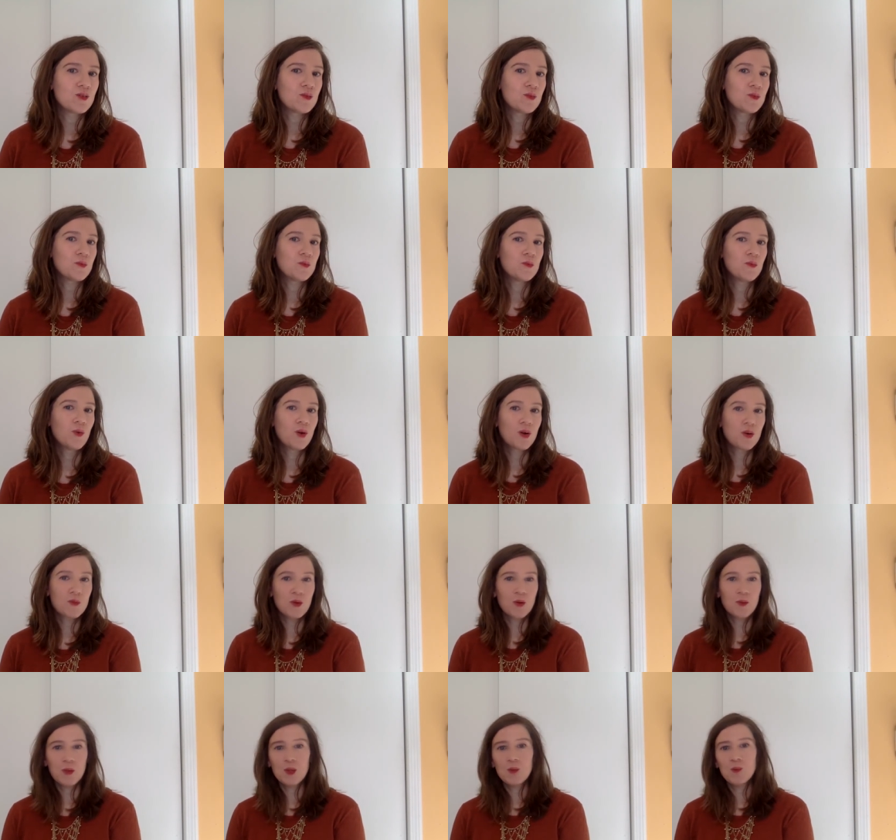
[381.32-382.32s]
more and
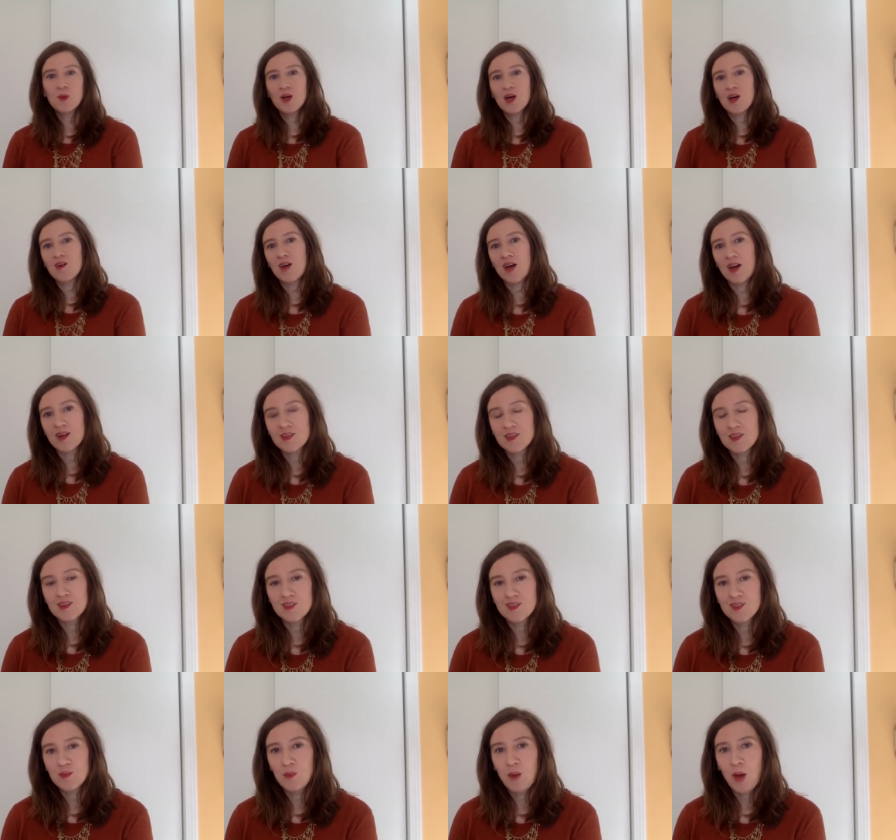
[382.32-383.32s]
more people have access
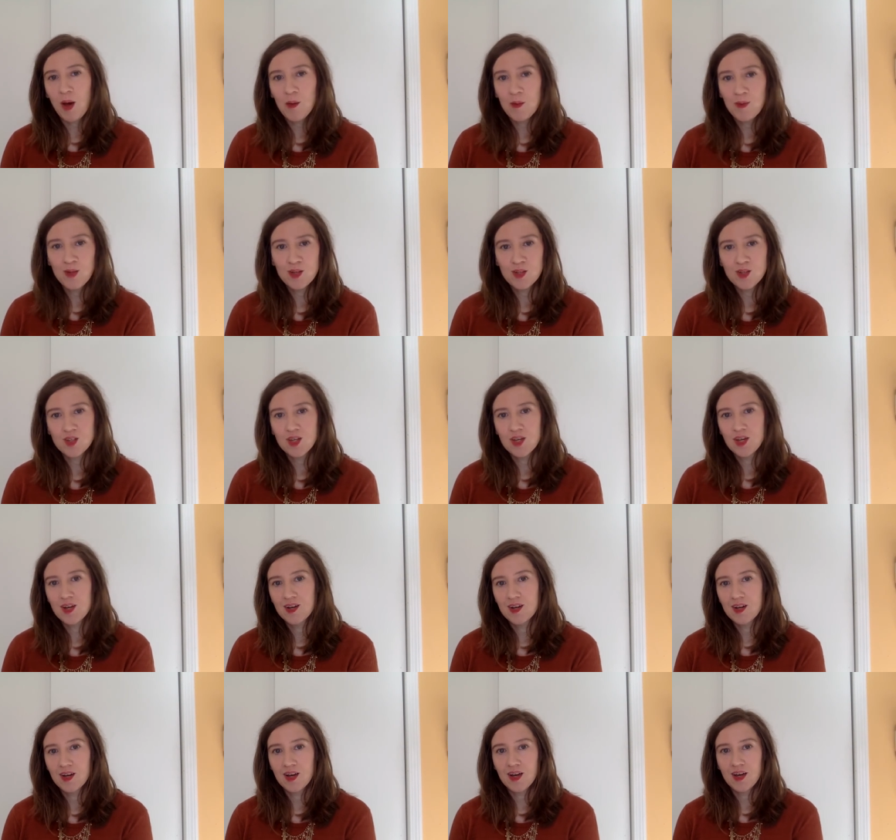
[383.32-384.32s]
to
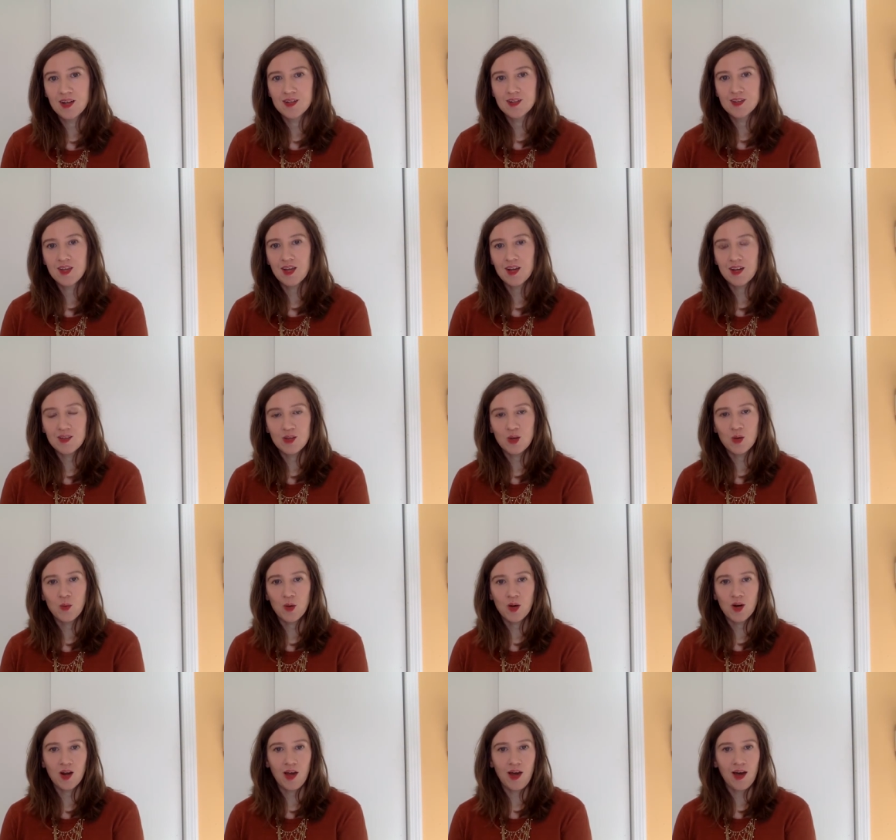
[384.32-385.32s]
publishing and getting their
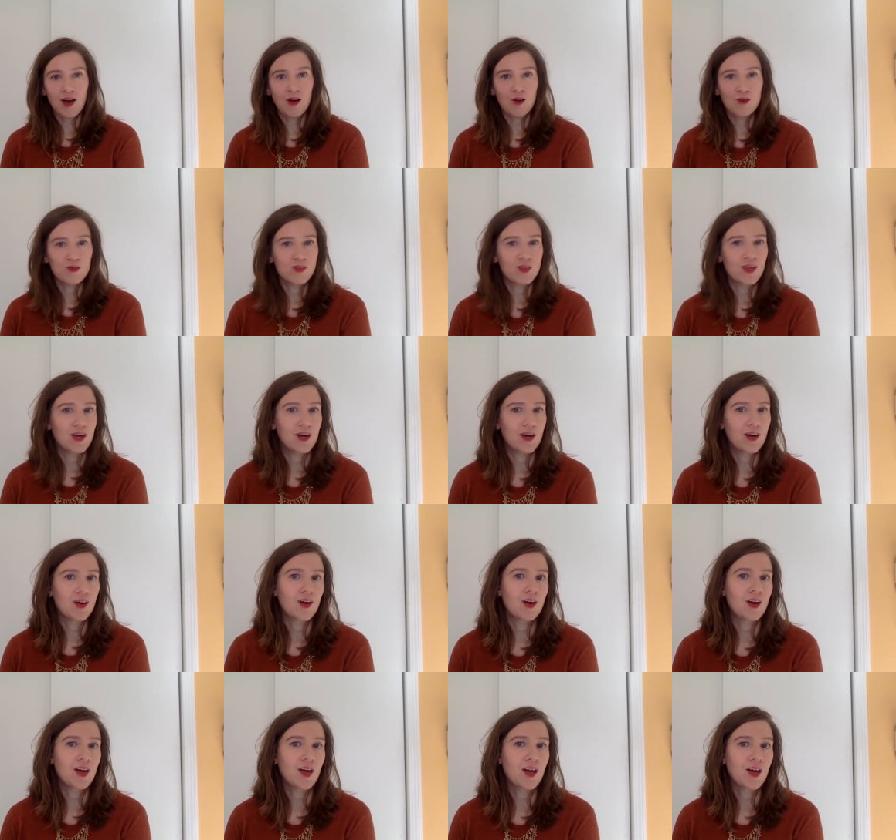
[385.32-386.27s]
word out there.